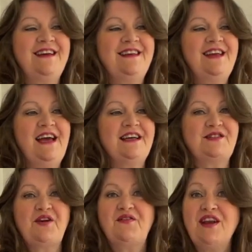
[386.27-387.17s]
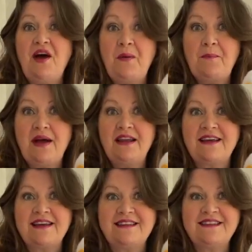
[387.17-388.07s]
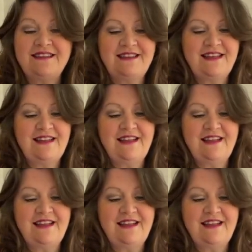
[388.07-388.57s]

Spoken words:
Yeah, so if you like pelicans,